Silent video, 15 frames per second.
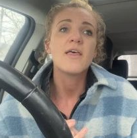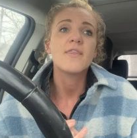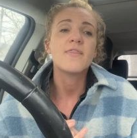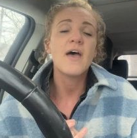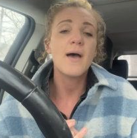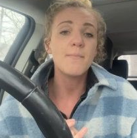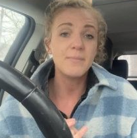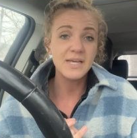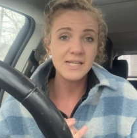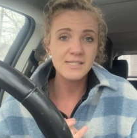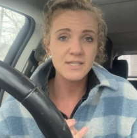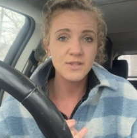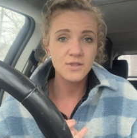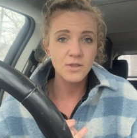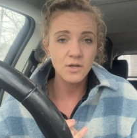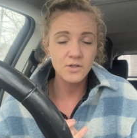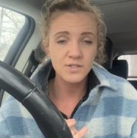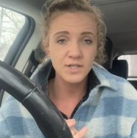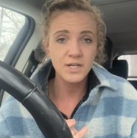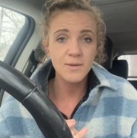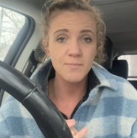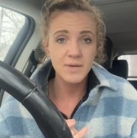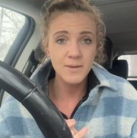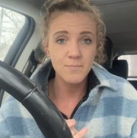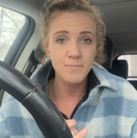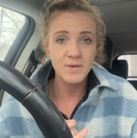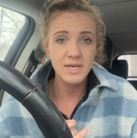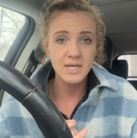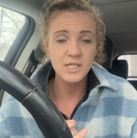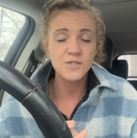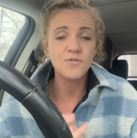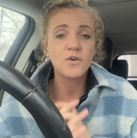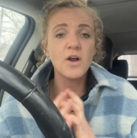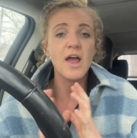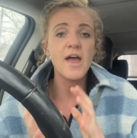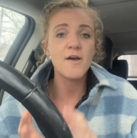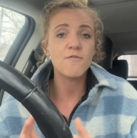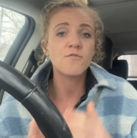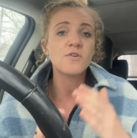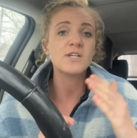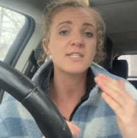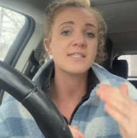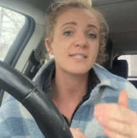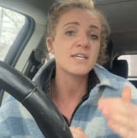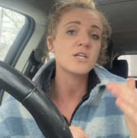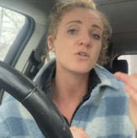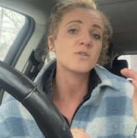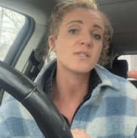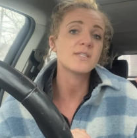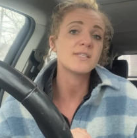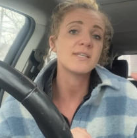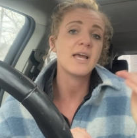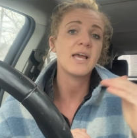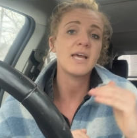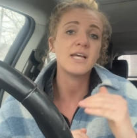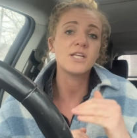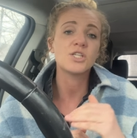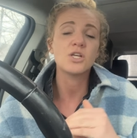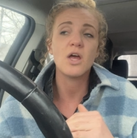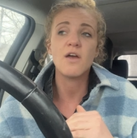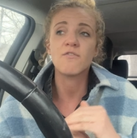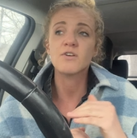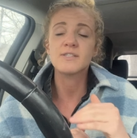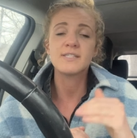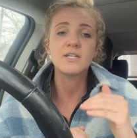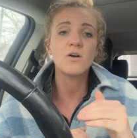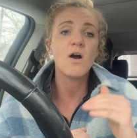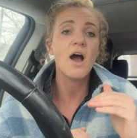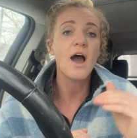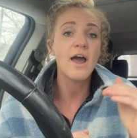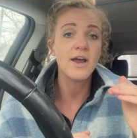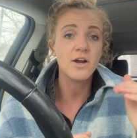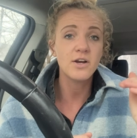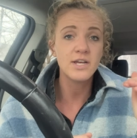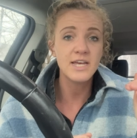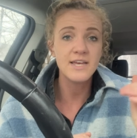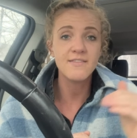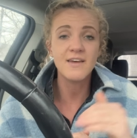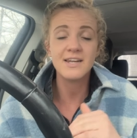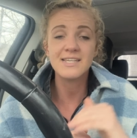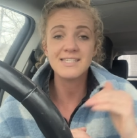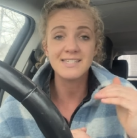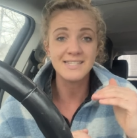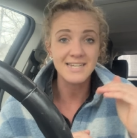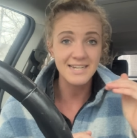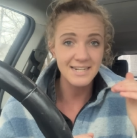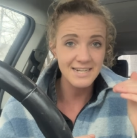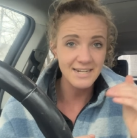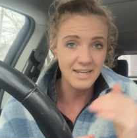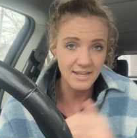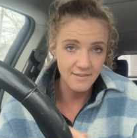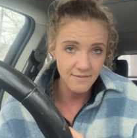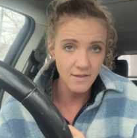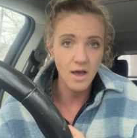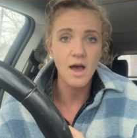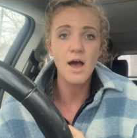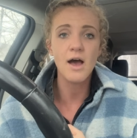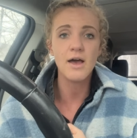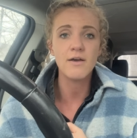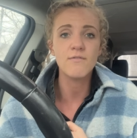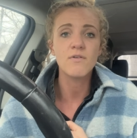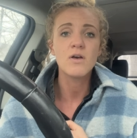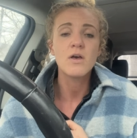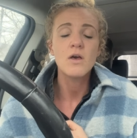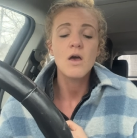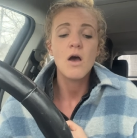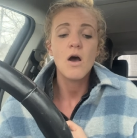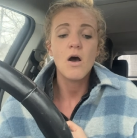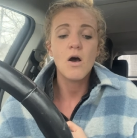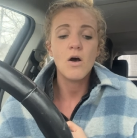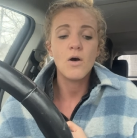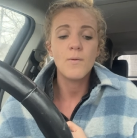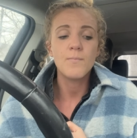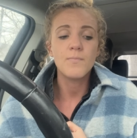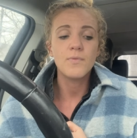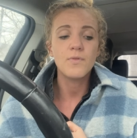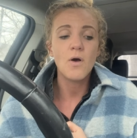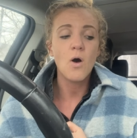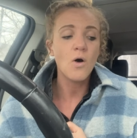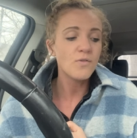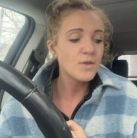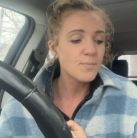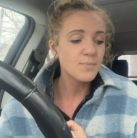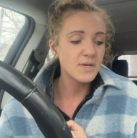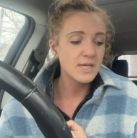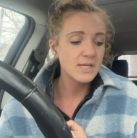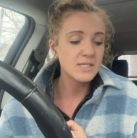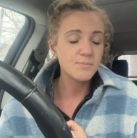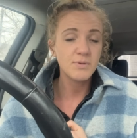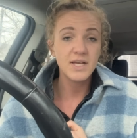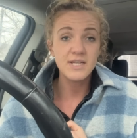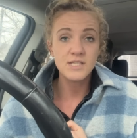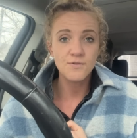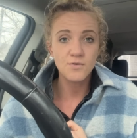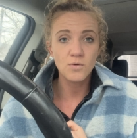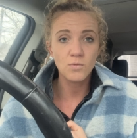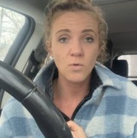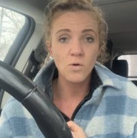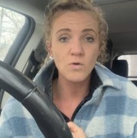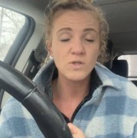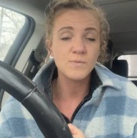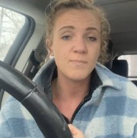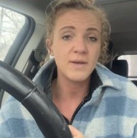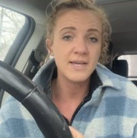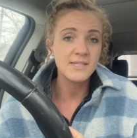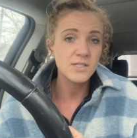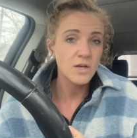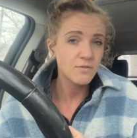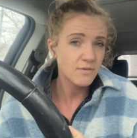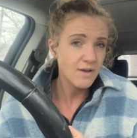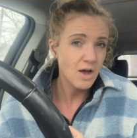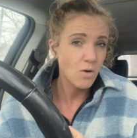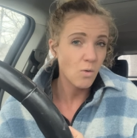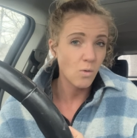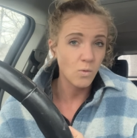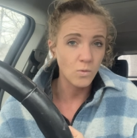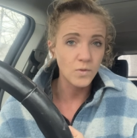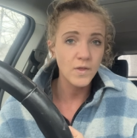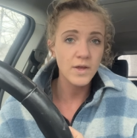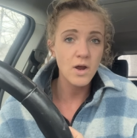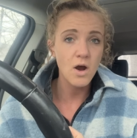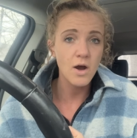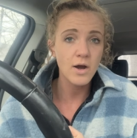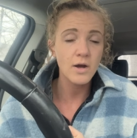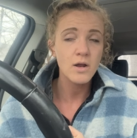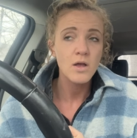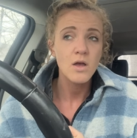that means that there's going to be bees for every single stage, every single hierarchy that is needed in the hive. Um, all the bees play different roles based off of how old they are.